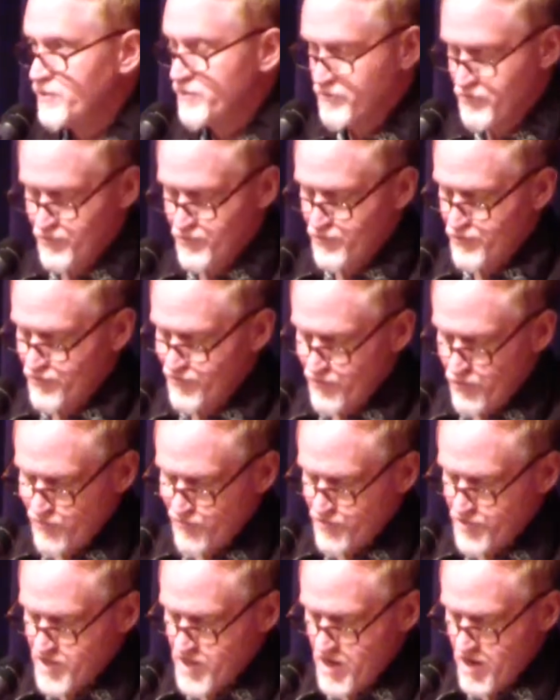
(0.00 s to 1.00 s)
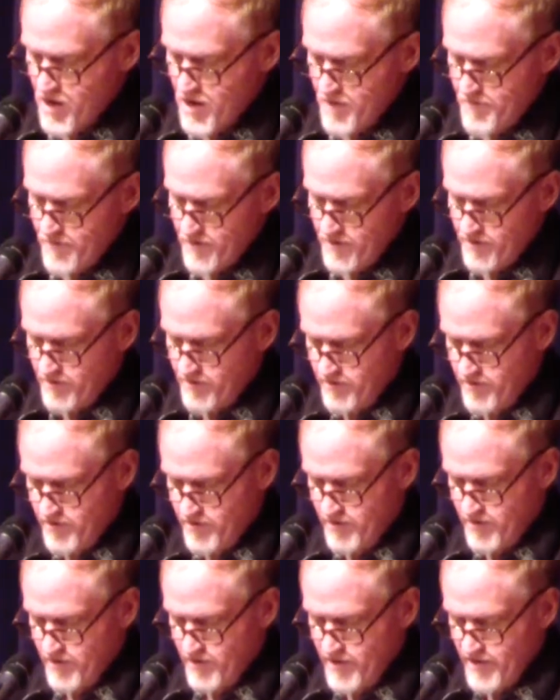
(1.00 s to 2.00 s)
to improve over time.
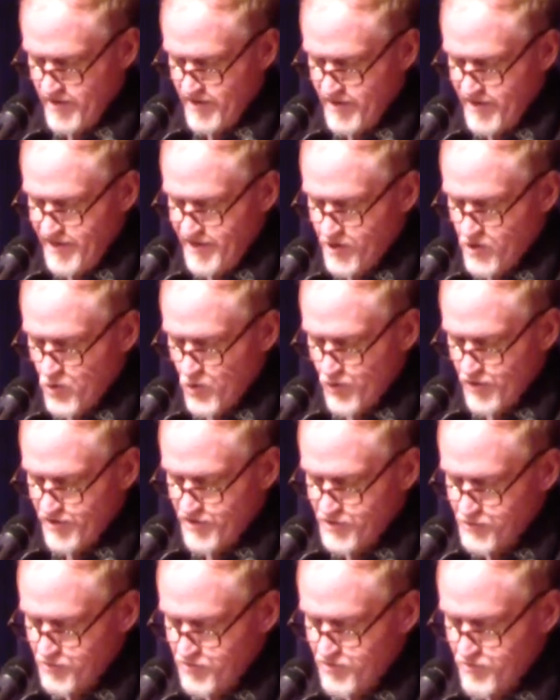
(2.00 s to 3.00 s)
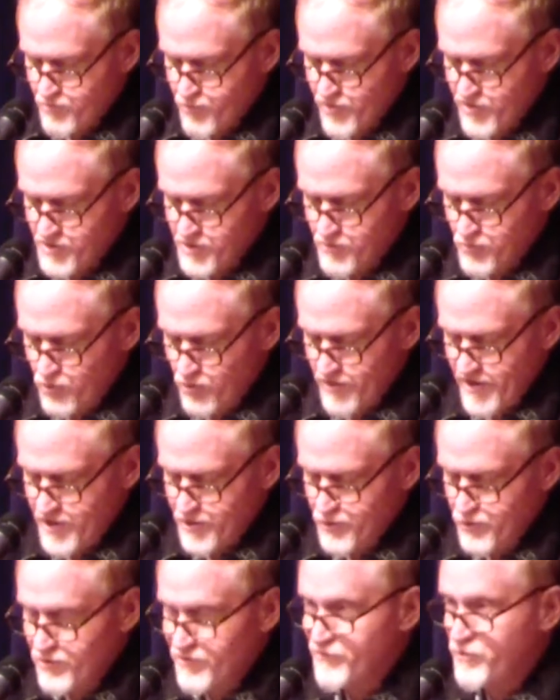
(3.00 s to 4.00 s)
In accordance with the principle
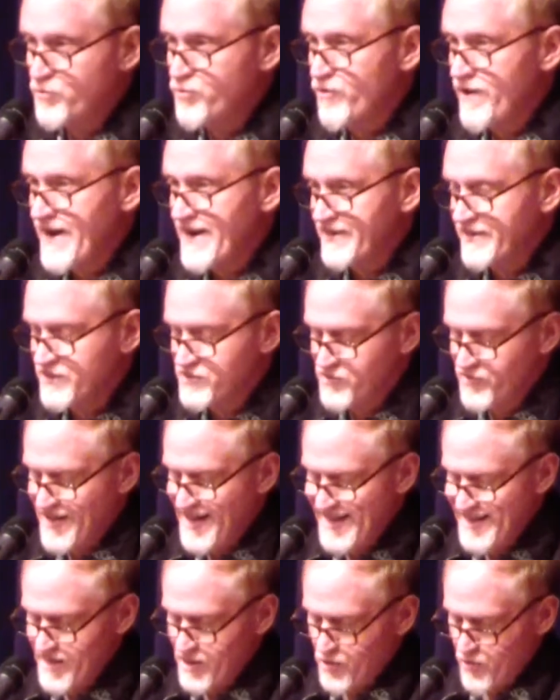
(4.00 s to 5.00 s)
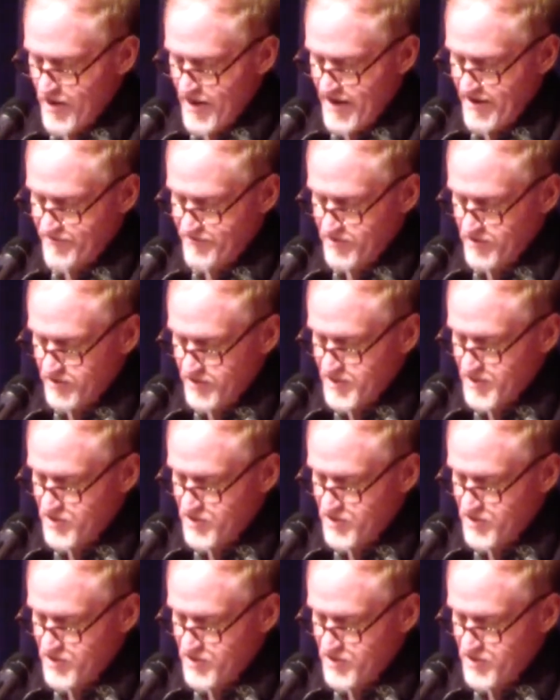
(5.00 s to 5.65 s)
that dutiful practice of any craft